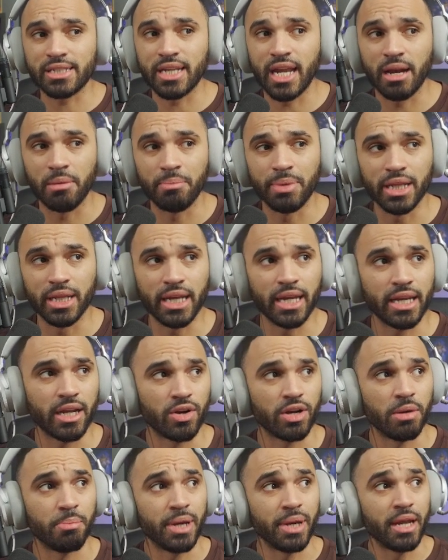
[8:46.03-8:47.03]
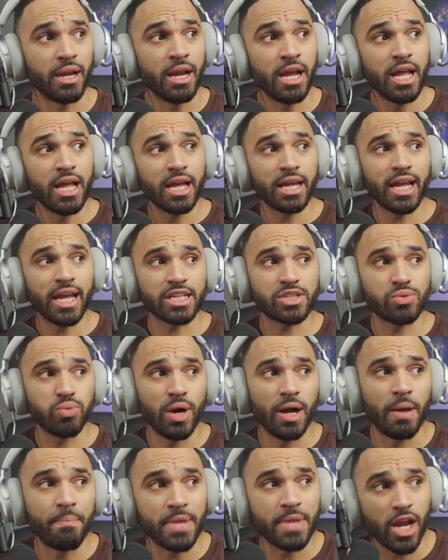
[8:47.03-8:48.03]
that ability there in a bit. Guess
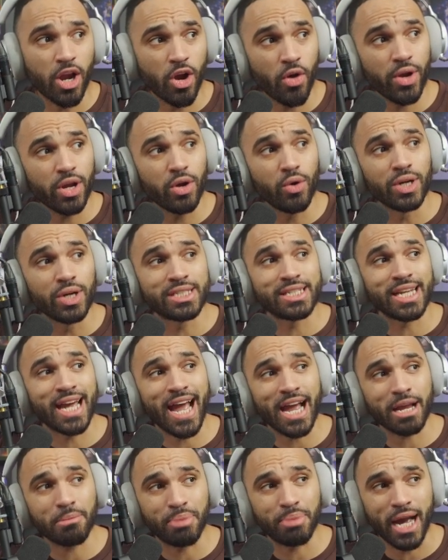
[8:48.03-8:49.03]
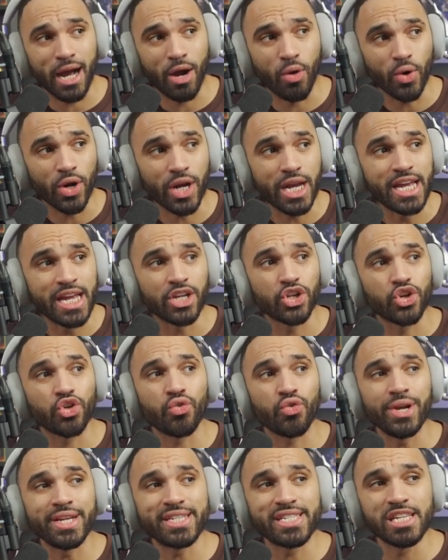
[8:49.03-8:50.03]
what? Aerial attack power
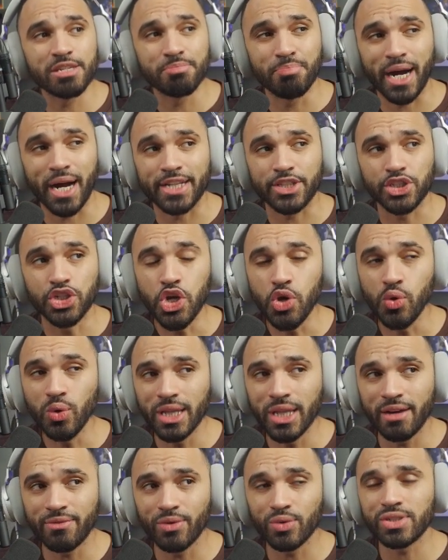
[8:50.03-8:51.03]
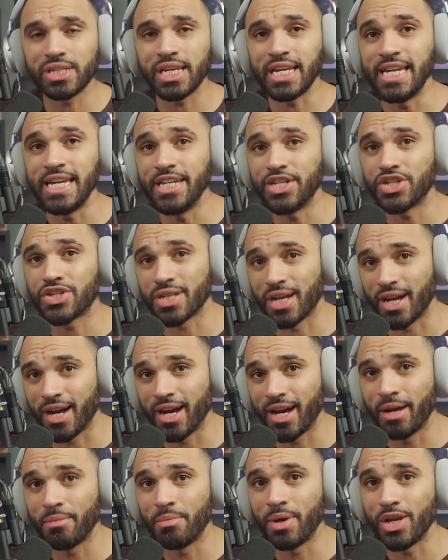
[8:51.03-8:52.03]
increases by 2 levels each
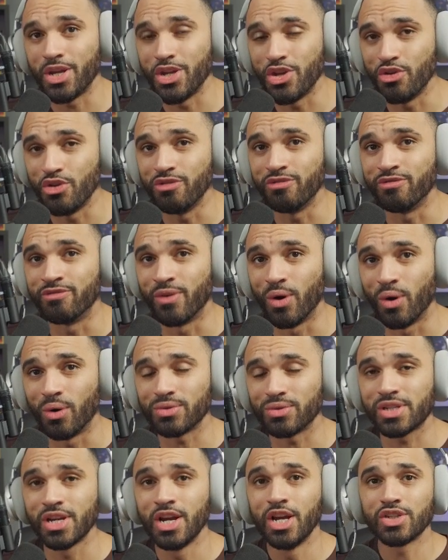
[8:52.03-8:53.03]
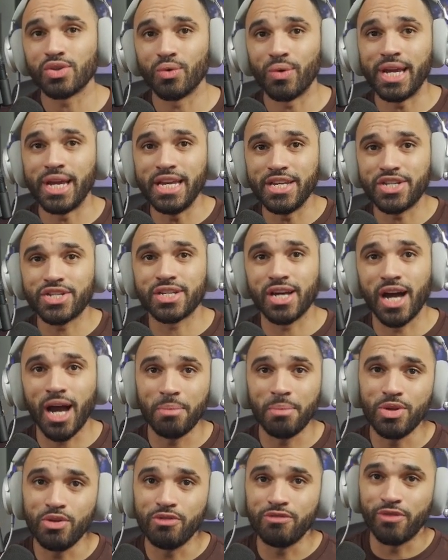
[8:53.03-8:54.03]
time you vault. So each
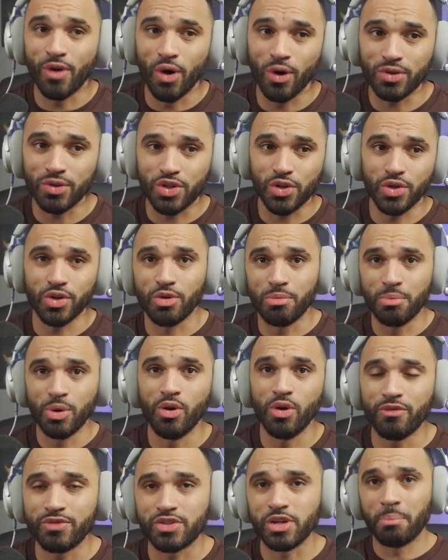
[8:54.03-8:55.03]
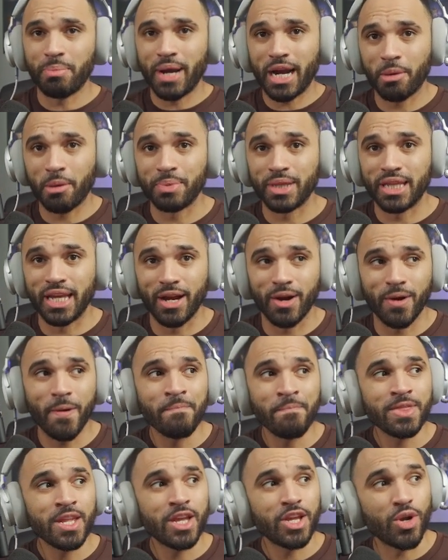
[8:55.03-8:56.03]
time you vault, do your move, jump back up in the air,
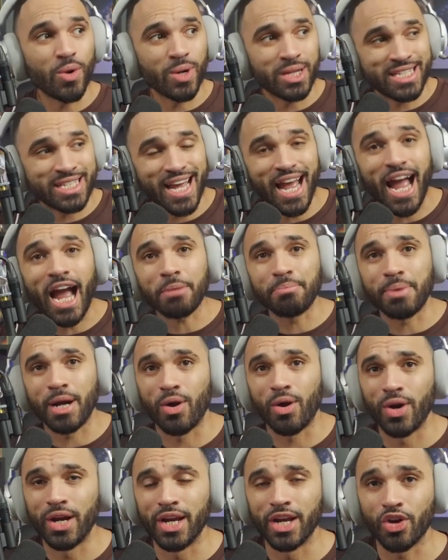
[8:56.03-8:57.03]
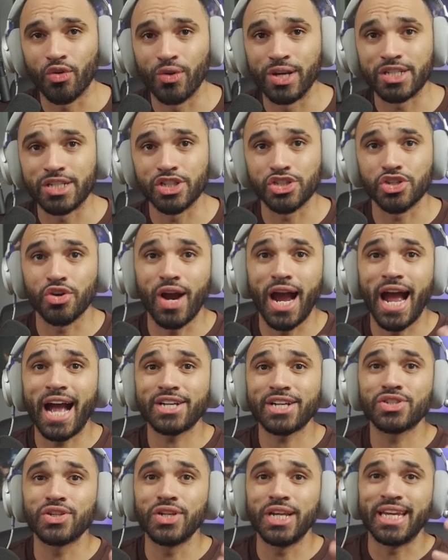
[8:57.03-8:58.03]
your attack power increases. You're
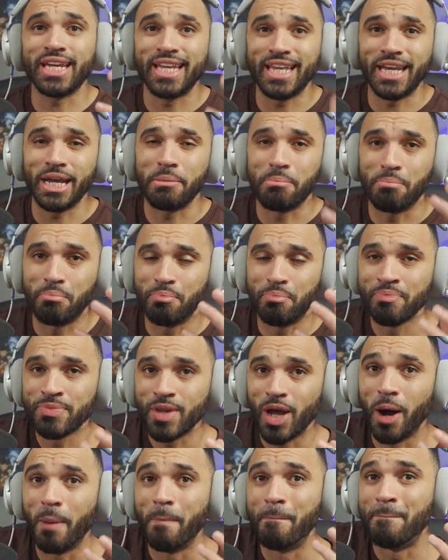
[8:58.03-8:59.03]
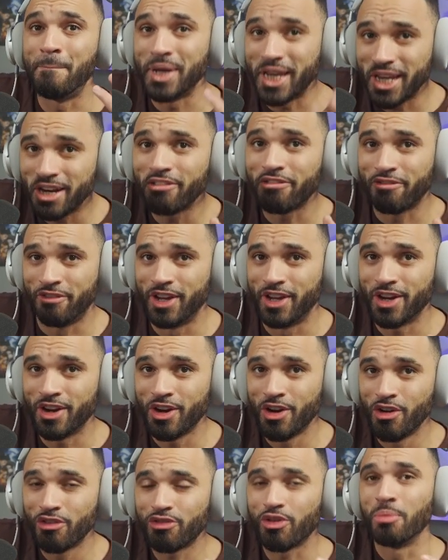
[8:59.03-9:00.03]
actually getting a benefit
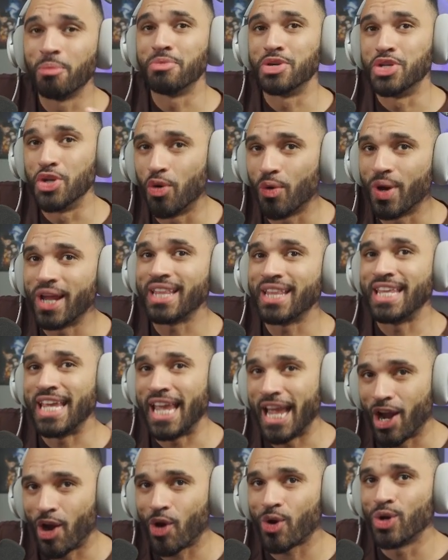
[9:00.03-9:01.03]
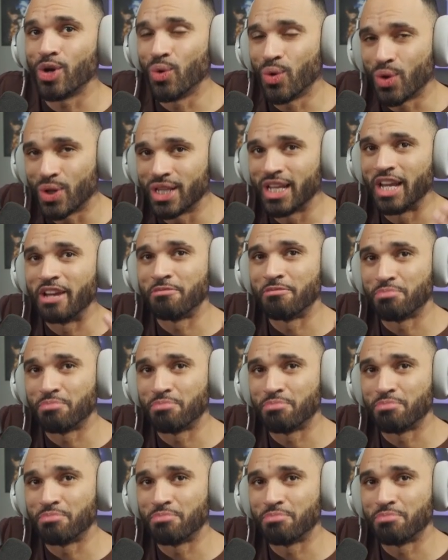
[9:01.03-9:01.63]
from doing the Aerial Glaive